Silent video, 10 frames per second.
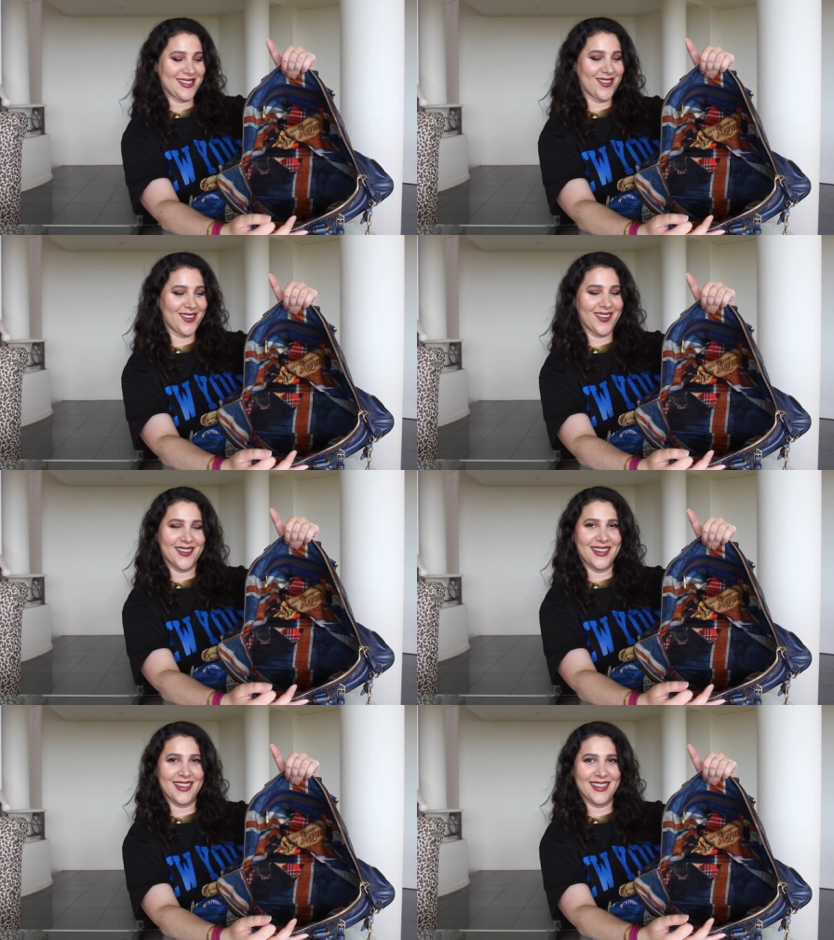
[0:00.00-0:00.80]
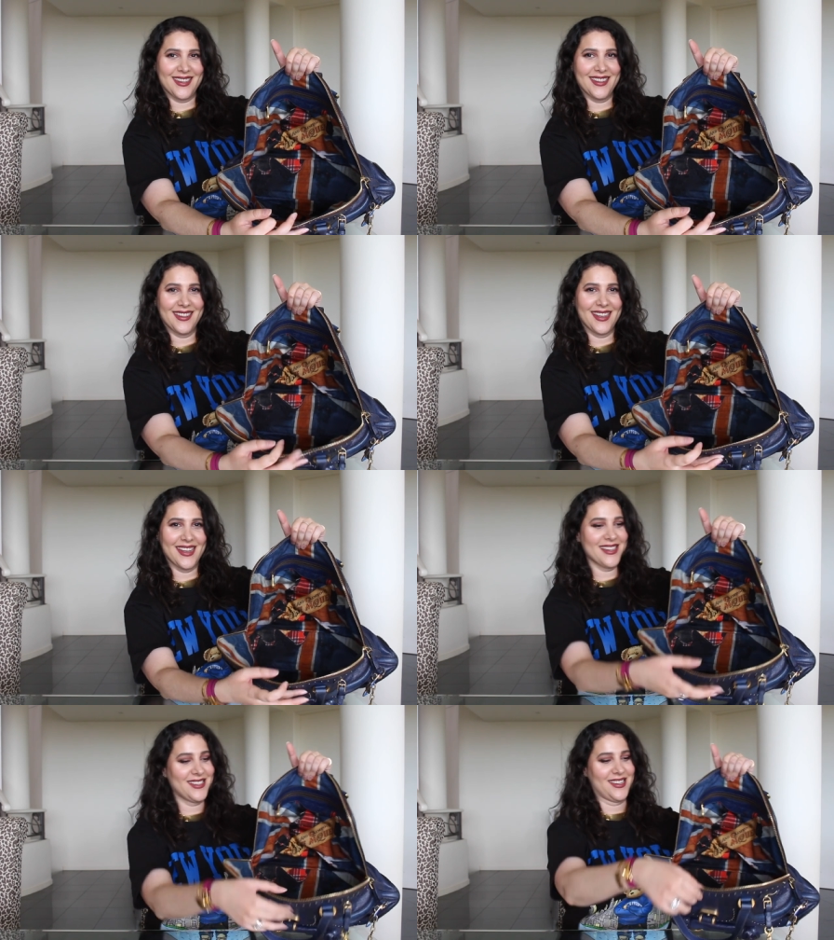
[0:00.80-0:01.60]
so good.
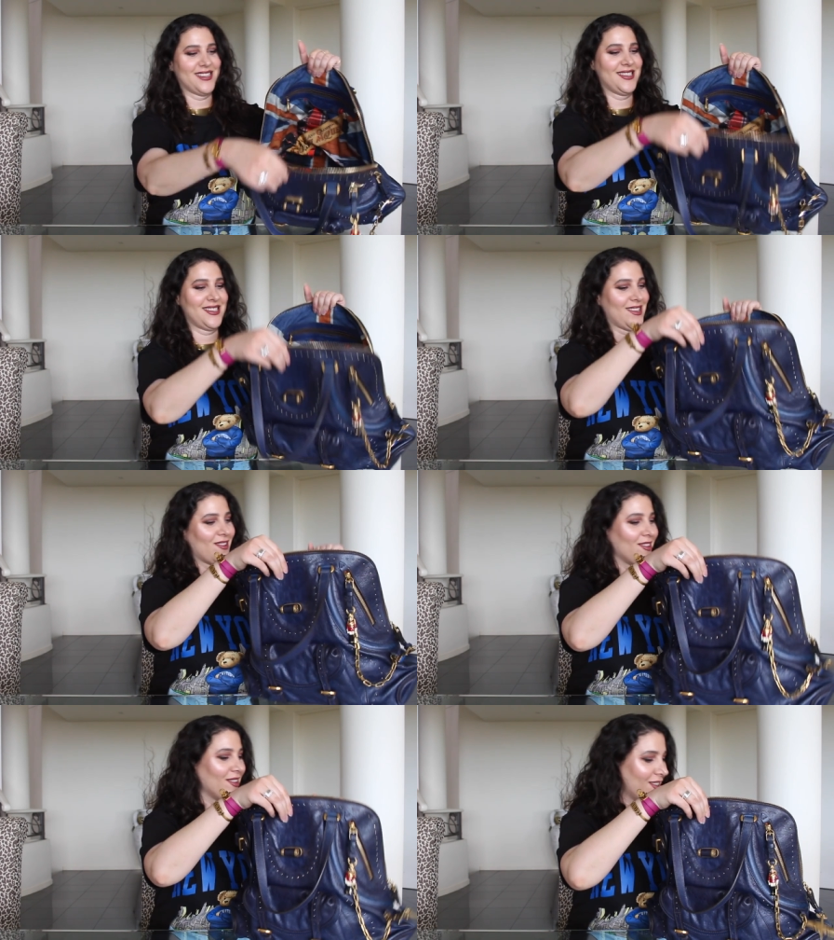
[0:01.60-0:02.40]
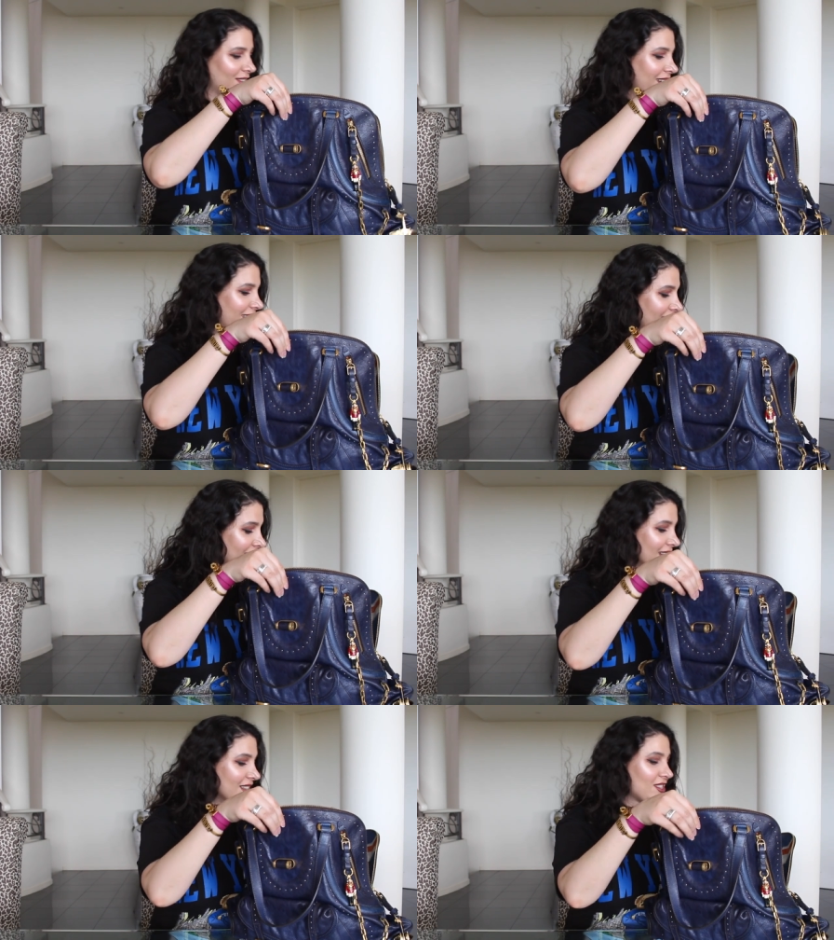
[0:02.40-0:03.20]
It's just so good.
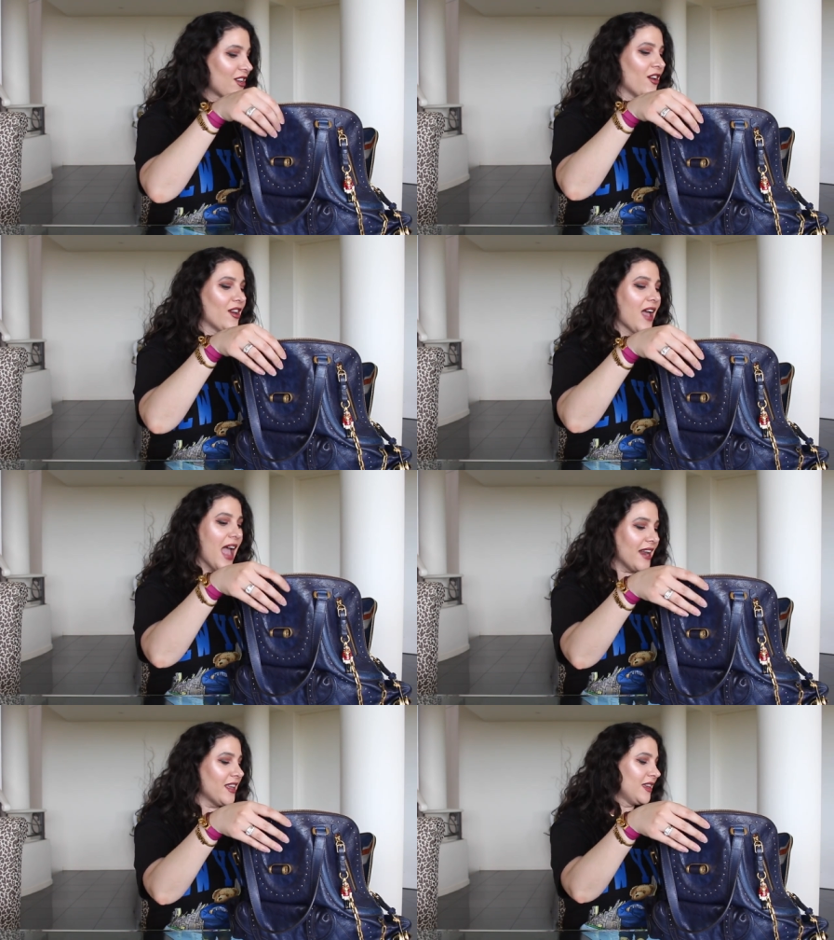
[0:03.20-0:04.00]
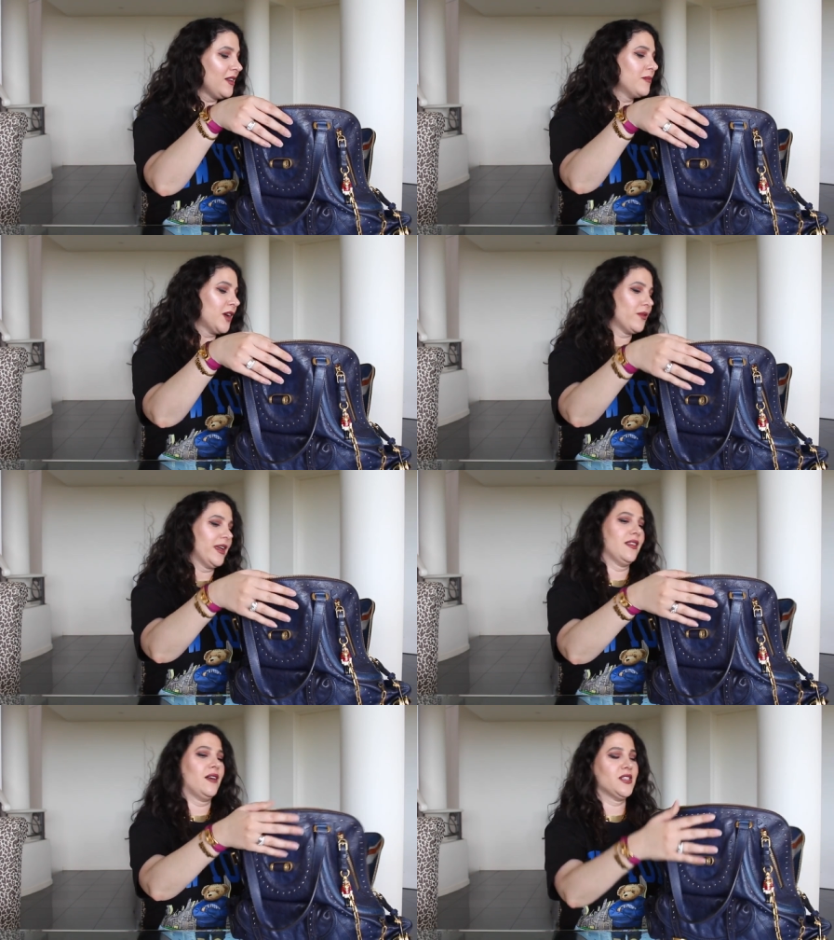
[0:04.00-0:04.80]
So any
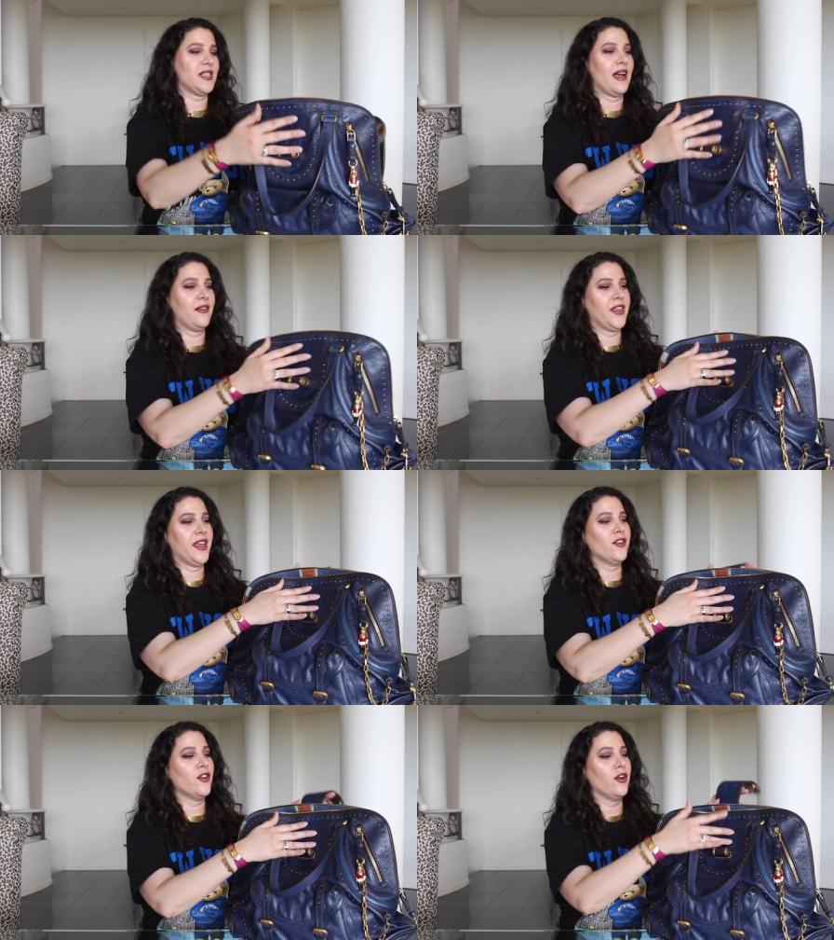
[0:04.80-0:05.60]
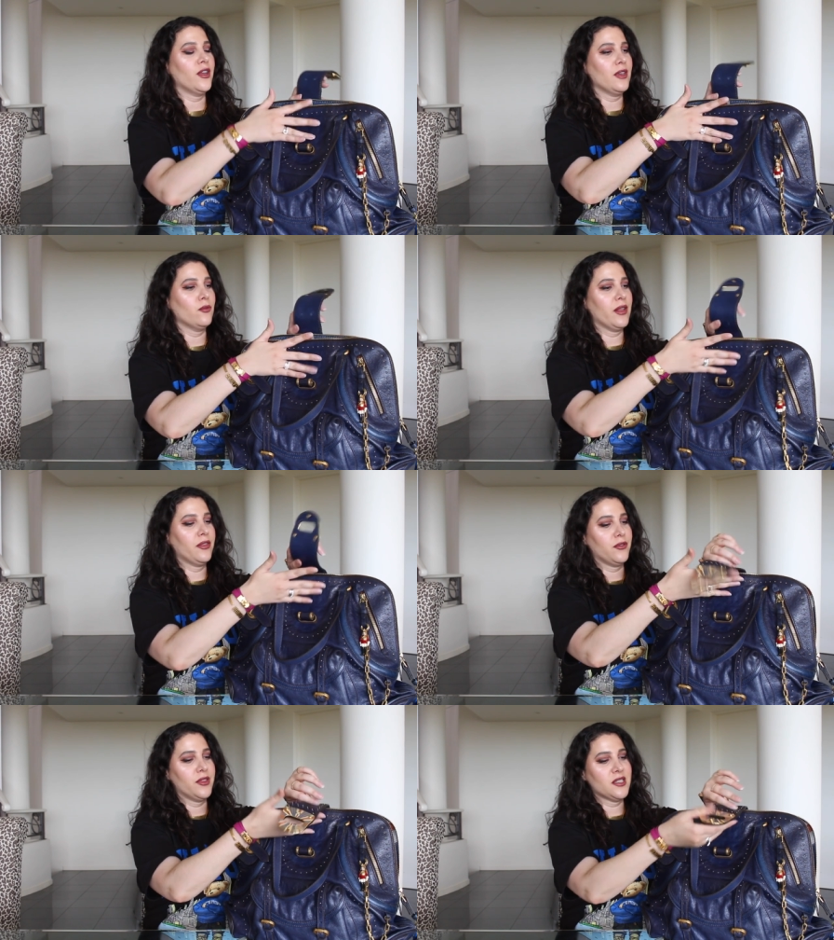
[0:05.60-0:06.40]
McQueen lovers out there know he
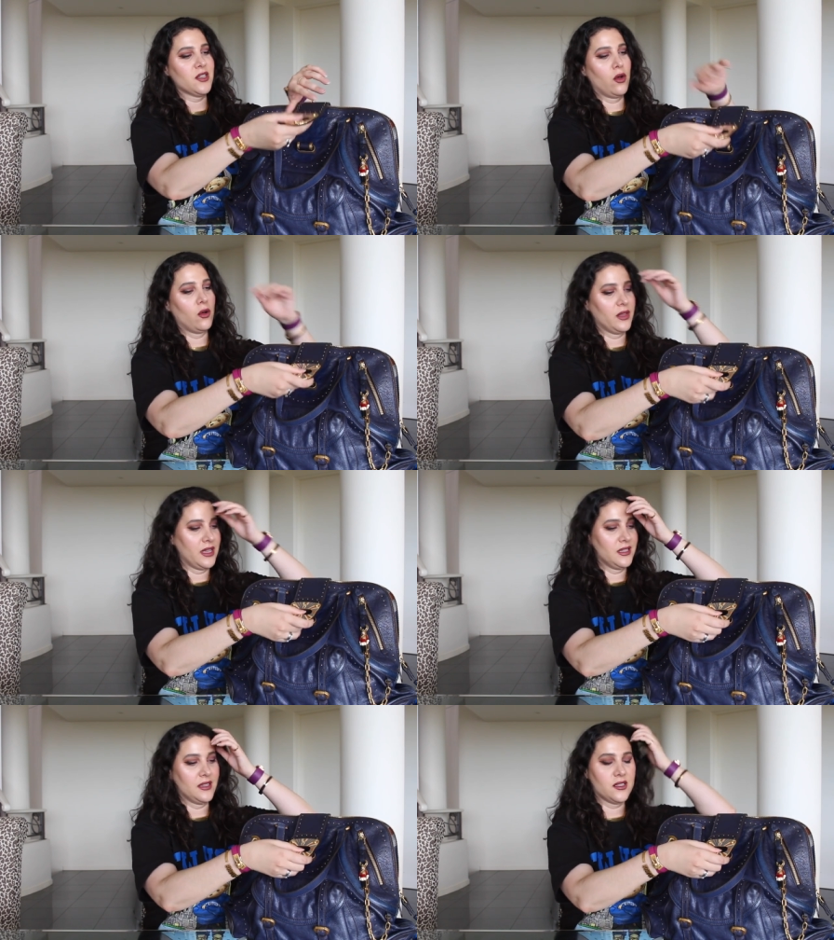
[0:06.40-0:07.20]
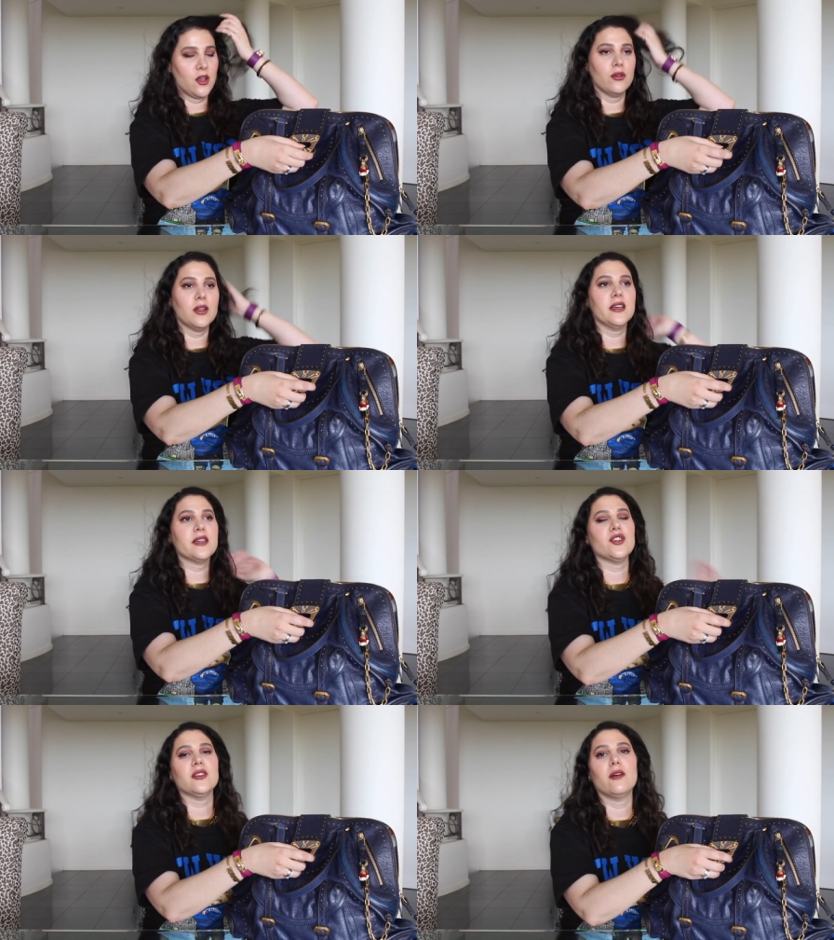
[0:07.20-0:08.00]
went through this whole, he did this whole
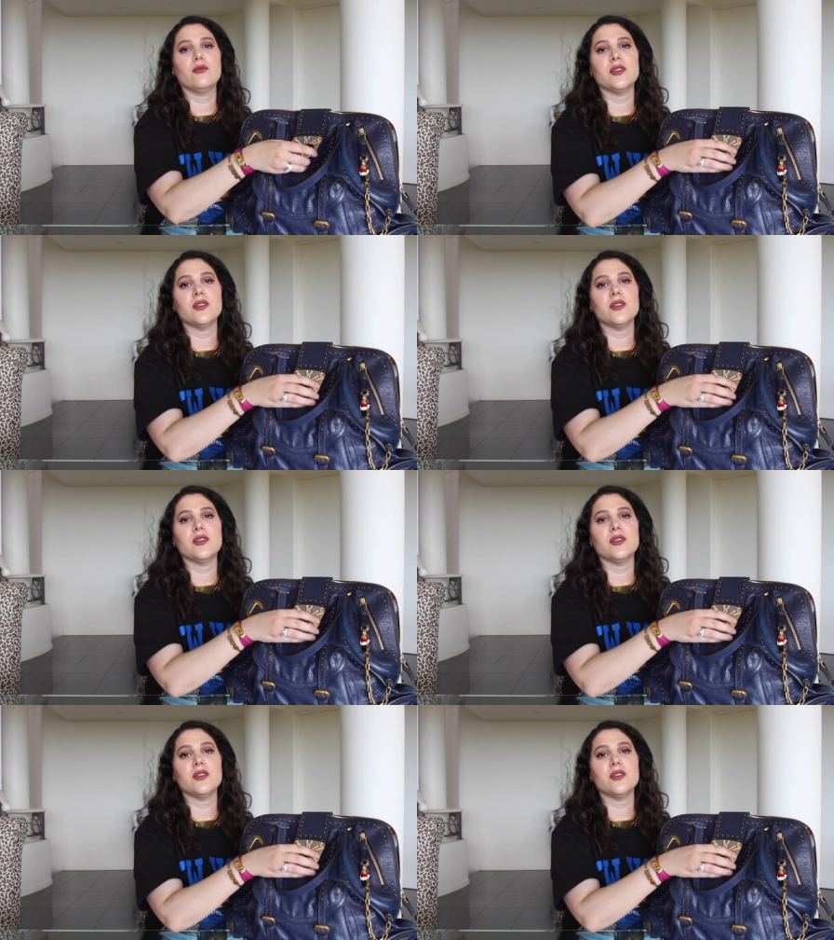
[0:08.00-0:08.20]
collection that